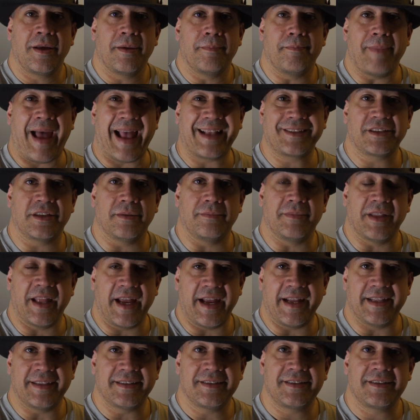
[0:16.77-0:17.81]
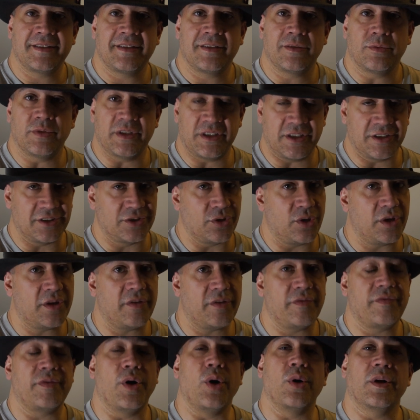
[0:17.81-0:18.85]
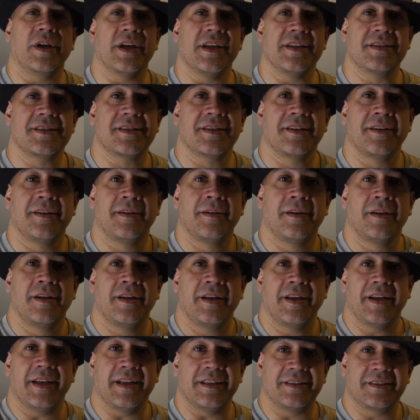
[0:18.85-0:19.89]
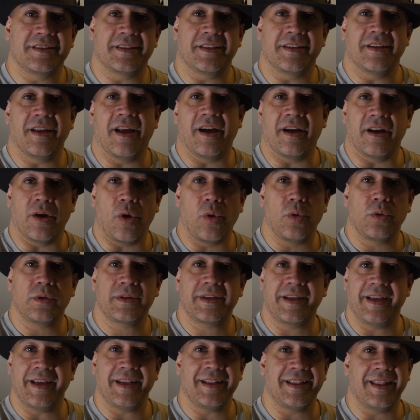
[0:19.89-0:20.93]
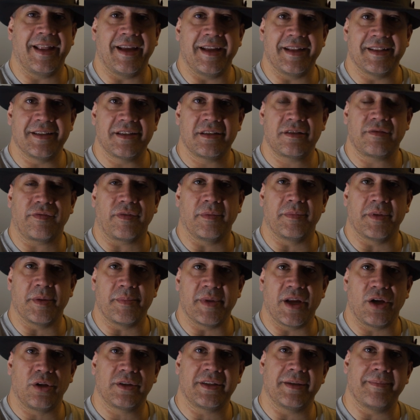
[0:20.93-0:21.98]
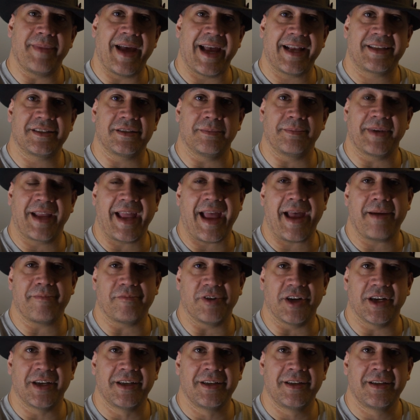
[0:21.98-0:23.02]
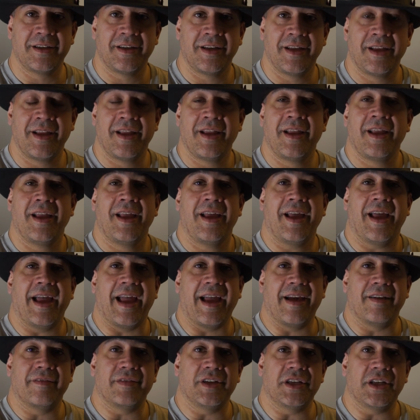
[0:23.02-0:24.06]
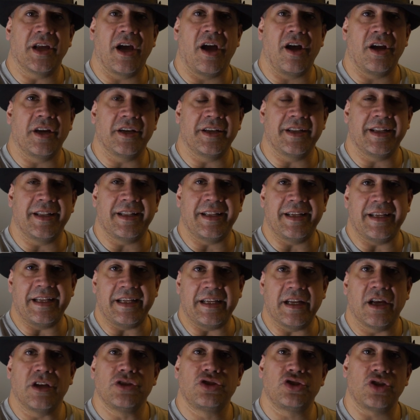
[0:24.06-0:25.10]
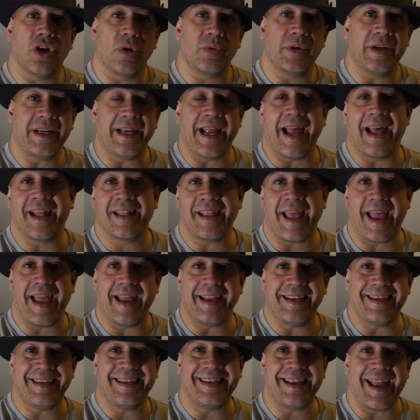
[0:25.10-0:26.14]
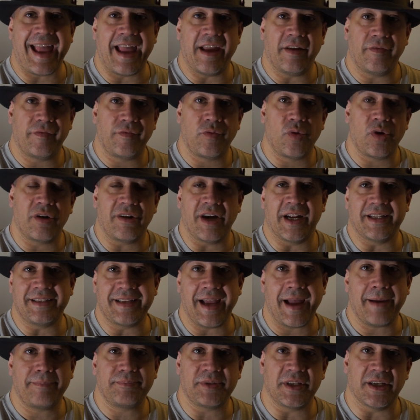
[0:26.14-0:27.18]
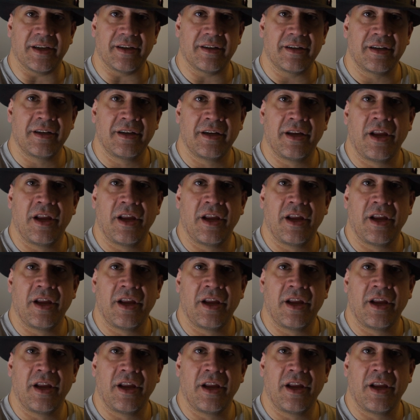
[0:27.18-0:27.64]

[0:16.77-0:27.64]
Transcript: Maxim lens, which is autofocus. It's an old kit lens from the Minolta Maxim camera. I have it on the Sony LA-EA4 adapter,